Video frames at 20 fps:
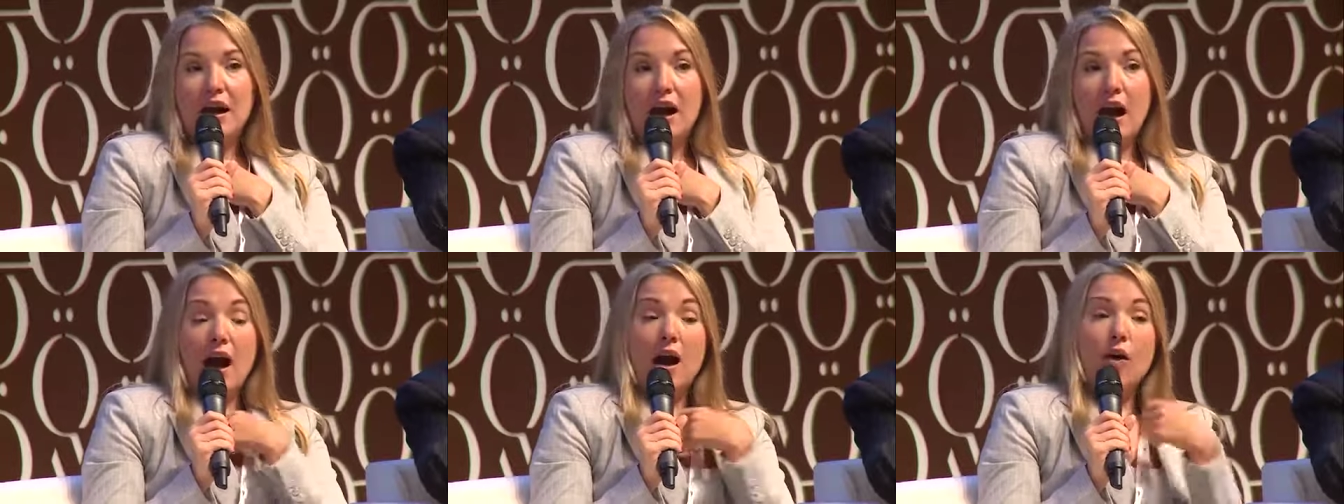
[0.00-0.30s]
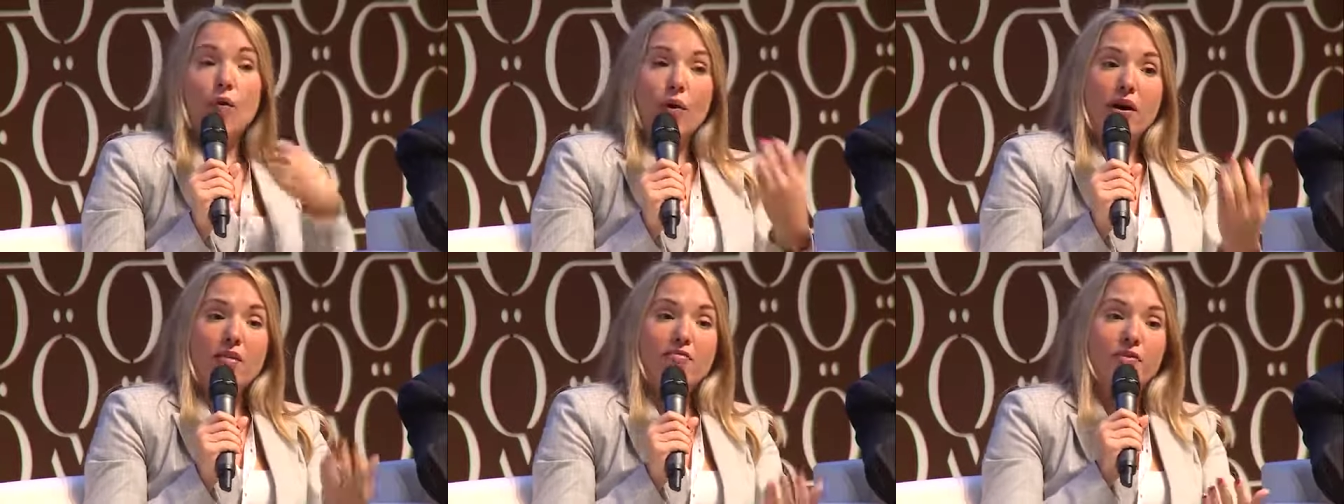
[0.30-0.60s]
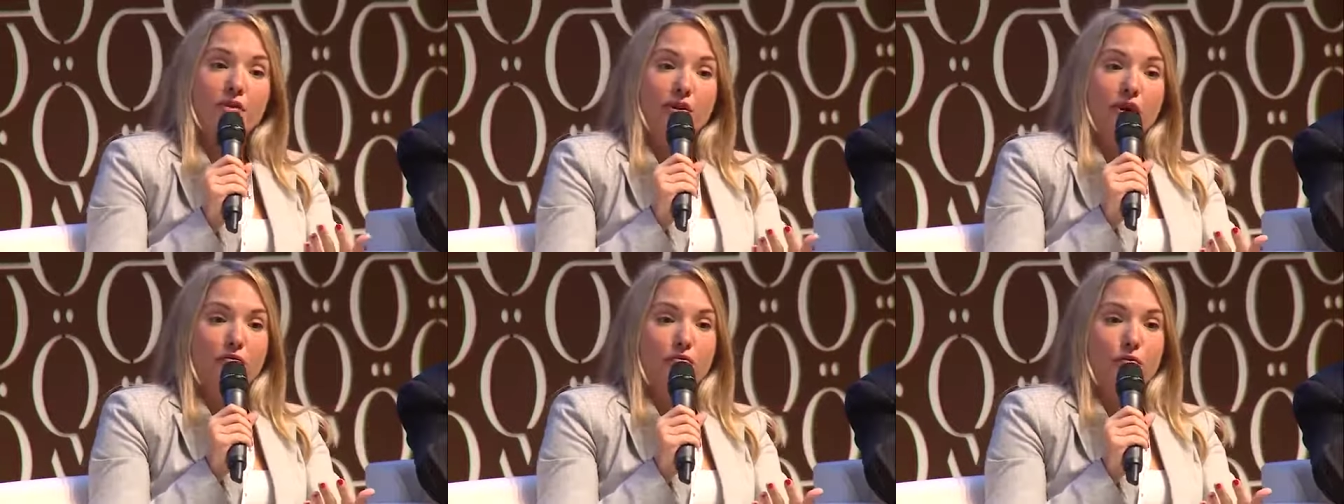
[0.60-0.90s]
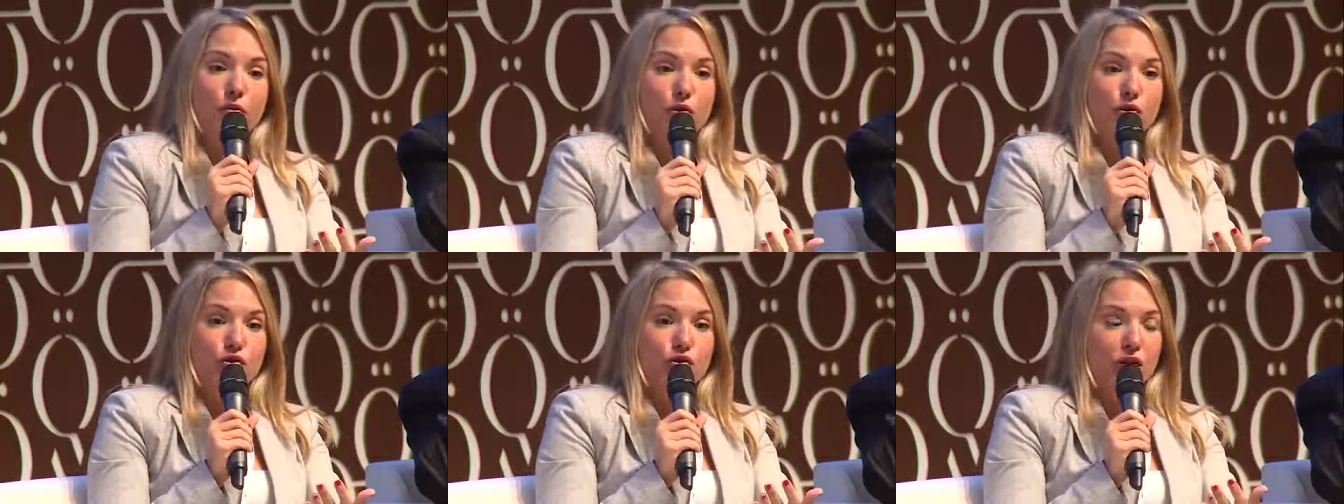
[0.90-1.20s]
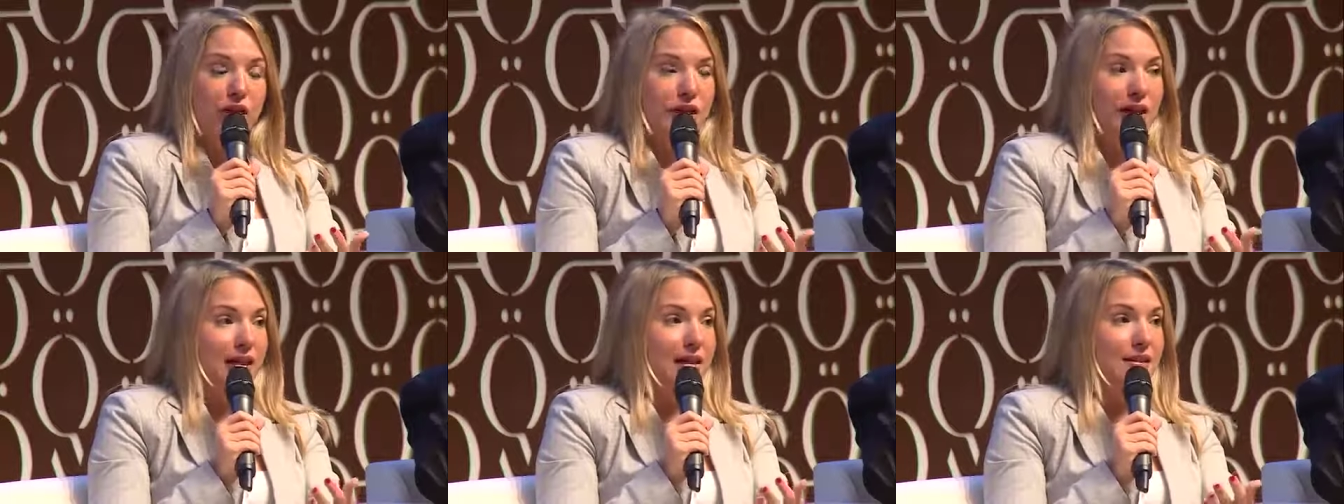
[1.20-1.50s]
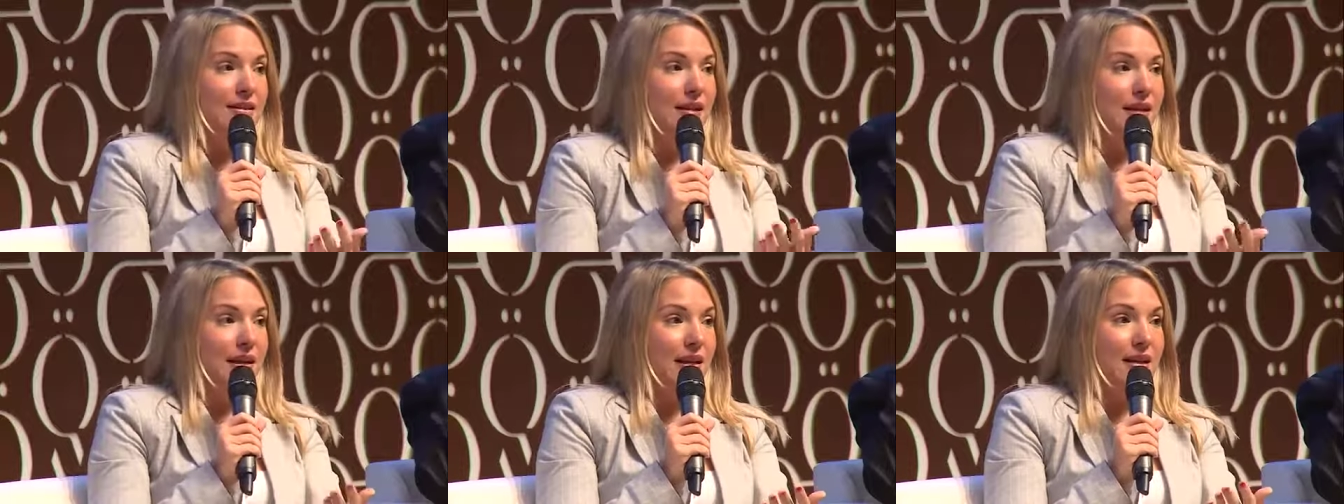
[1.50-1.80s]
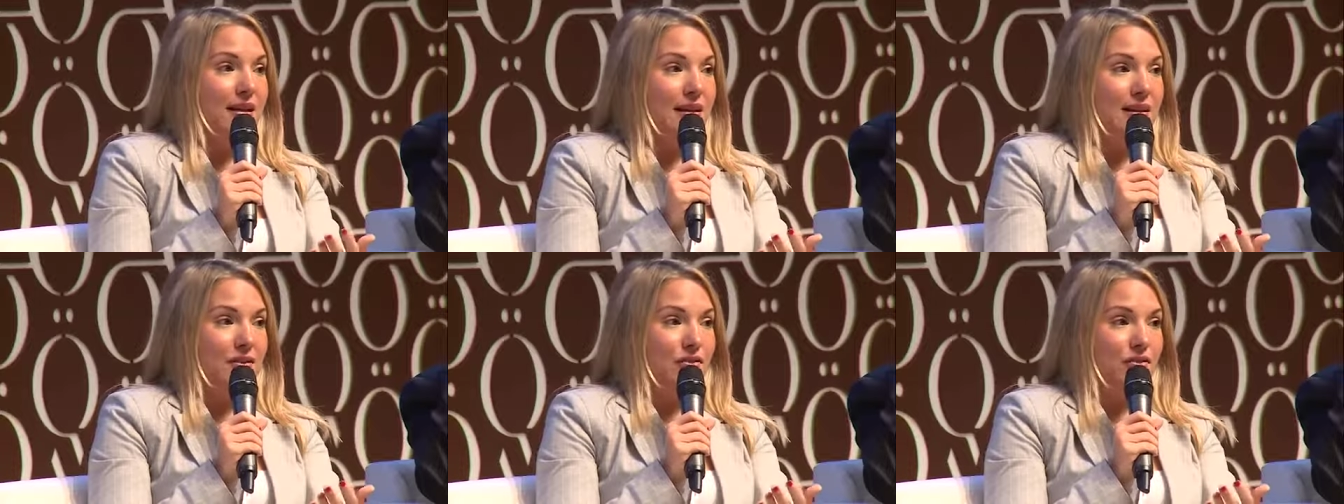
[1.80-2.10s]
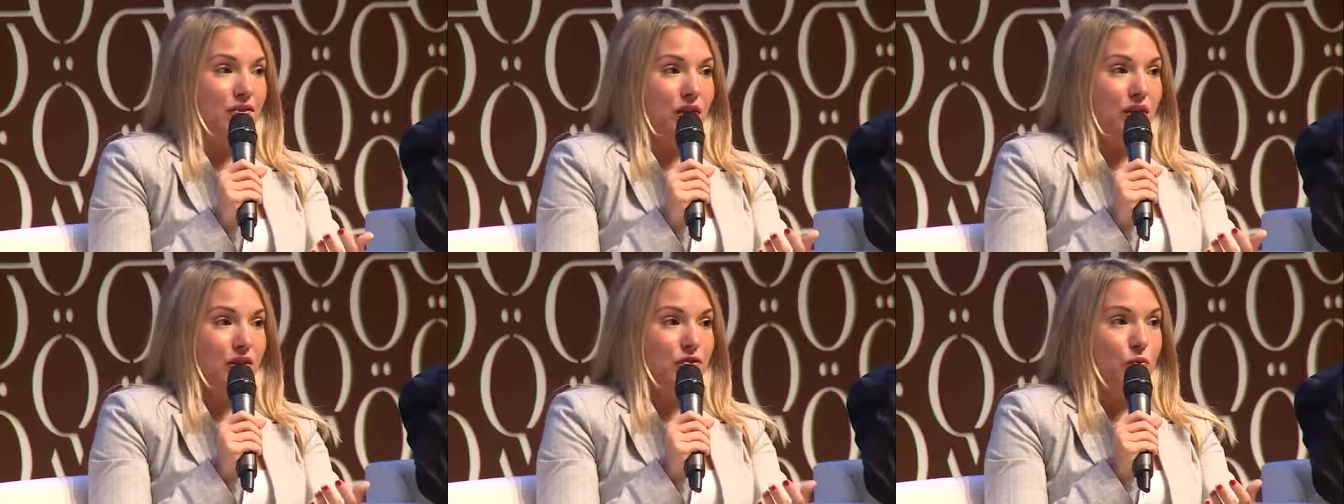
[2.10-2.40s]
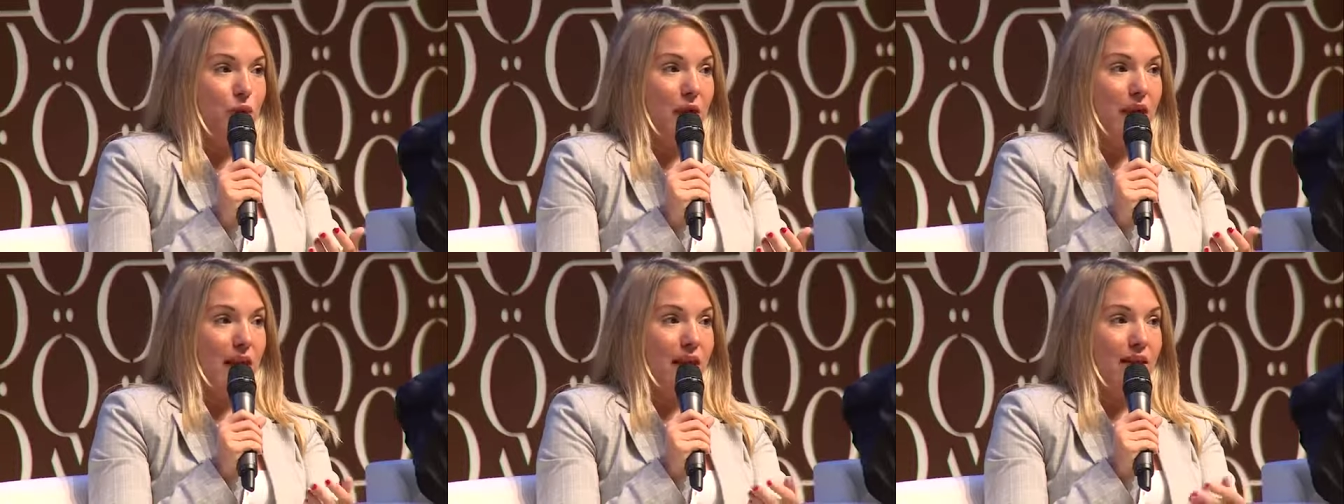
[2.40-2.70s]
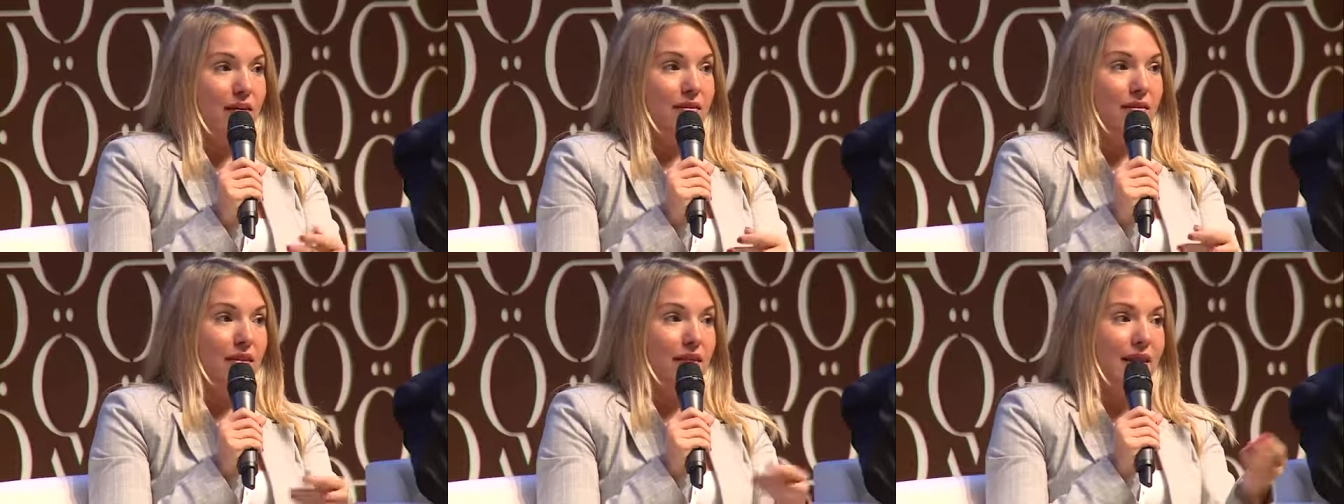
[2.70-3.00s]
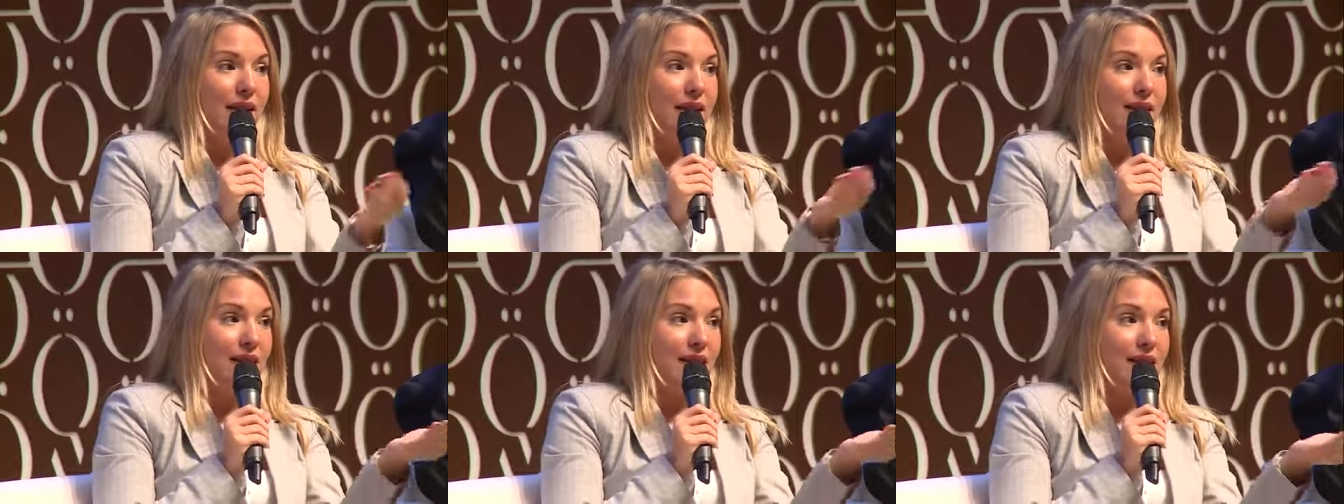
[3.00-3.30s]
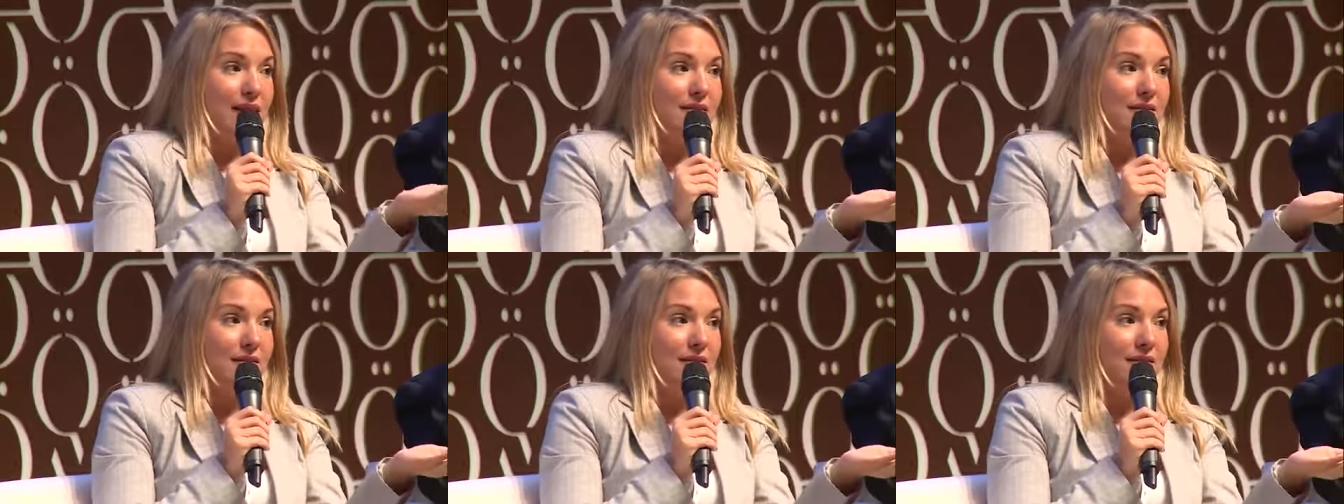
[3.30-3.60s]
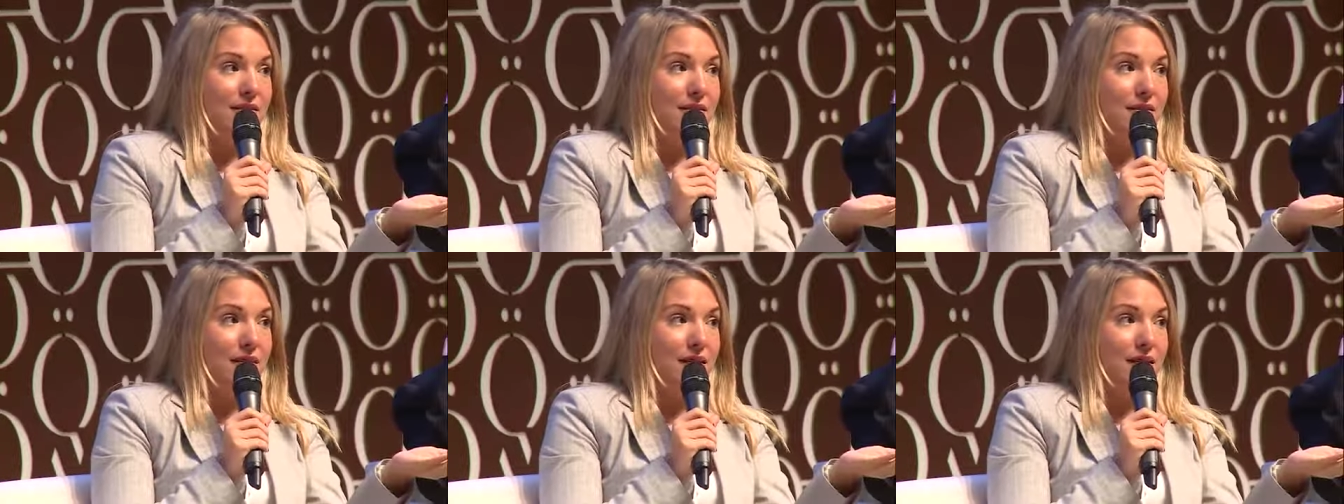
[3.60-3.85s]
However, unfortunately, it is an industry as well that it's